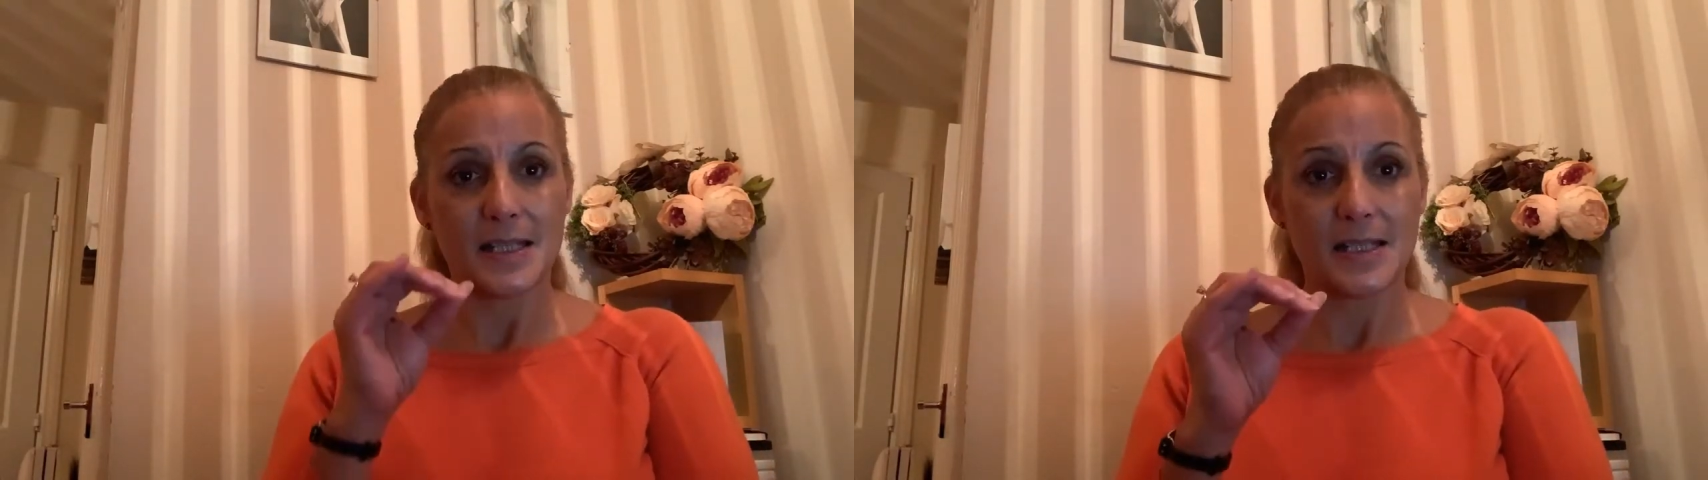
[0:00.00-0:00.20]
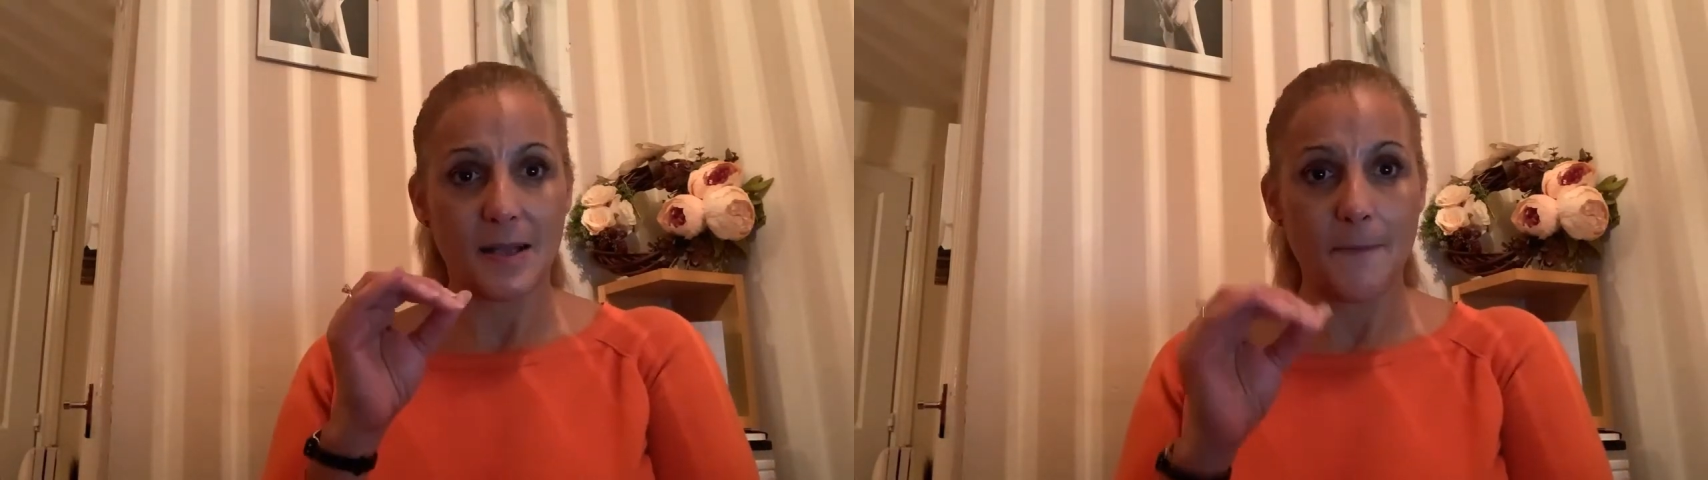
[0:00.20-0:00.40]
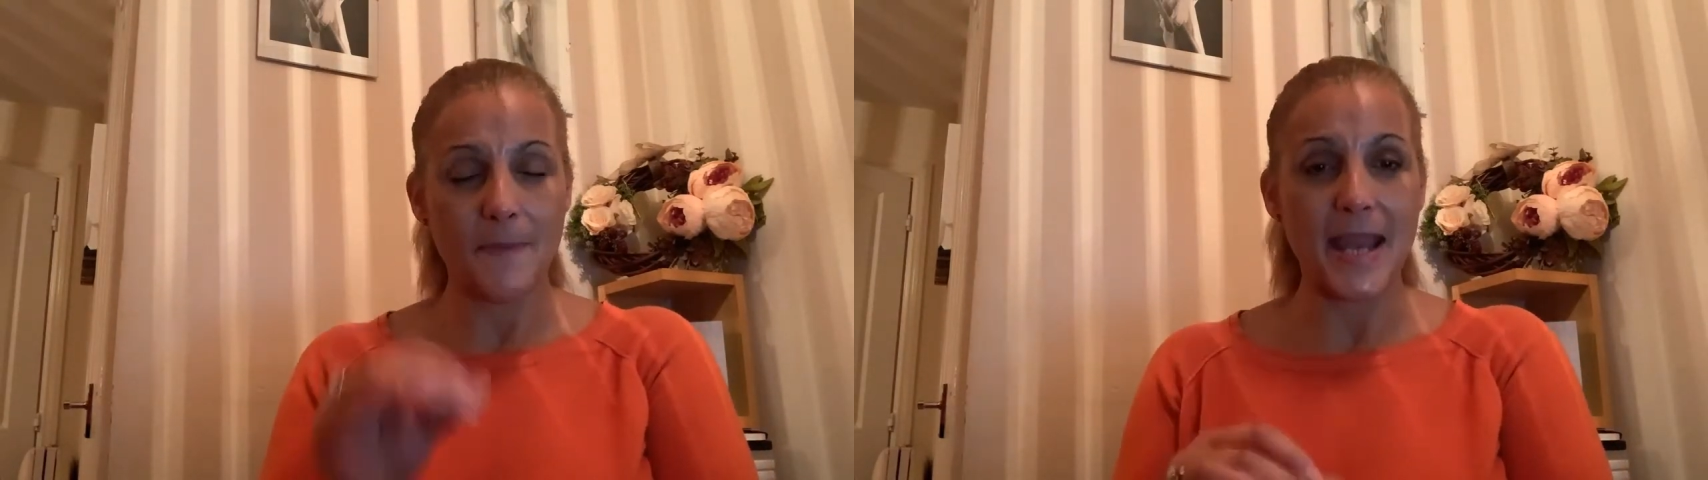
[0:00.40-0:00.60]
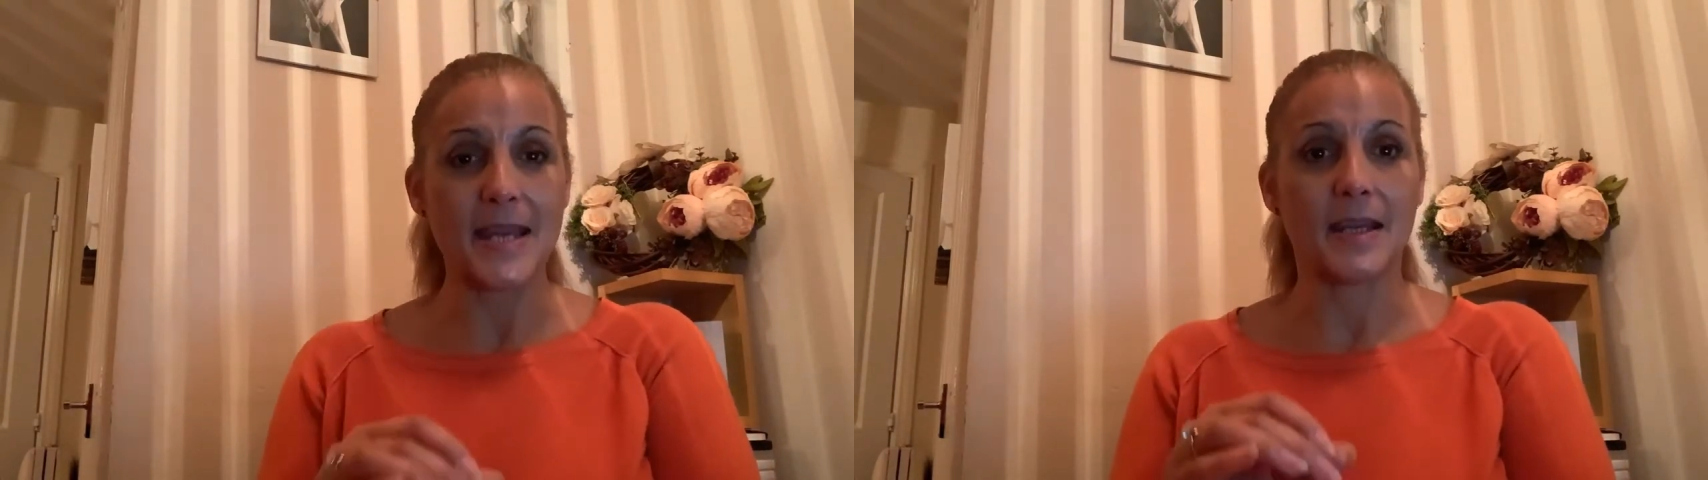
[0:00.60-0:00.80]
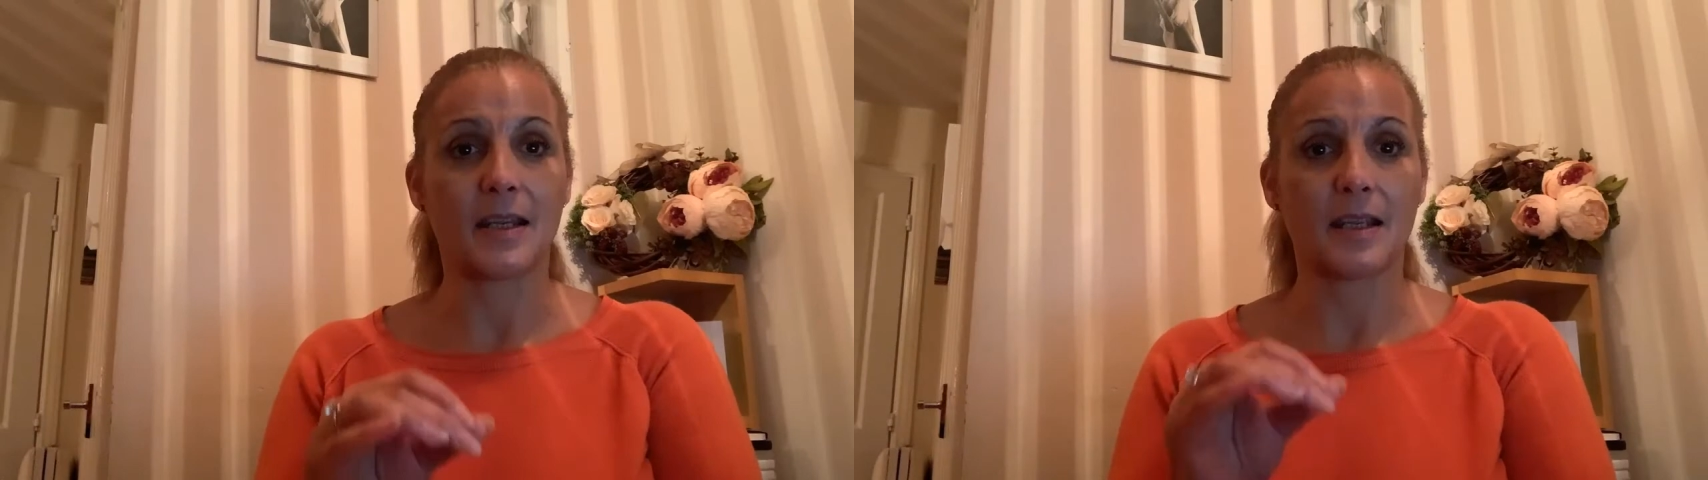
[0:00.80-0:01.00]
to
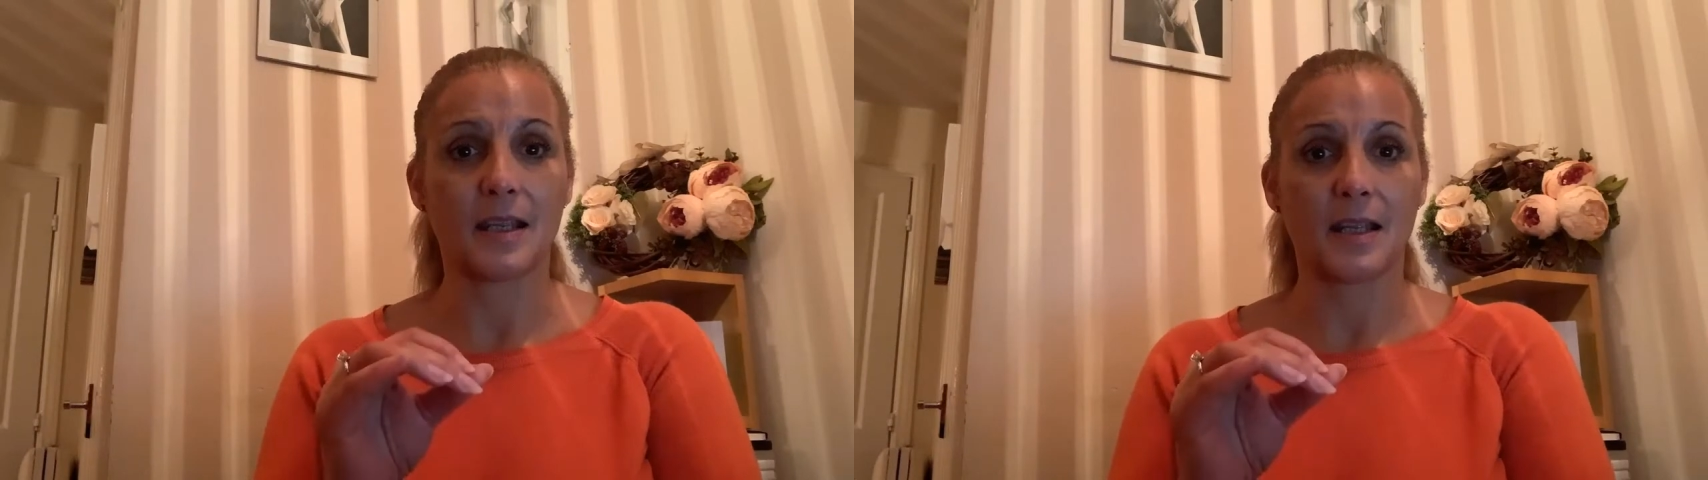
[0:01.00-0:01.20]
make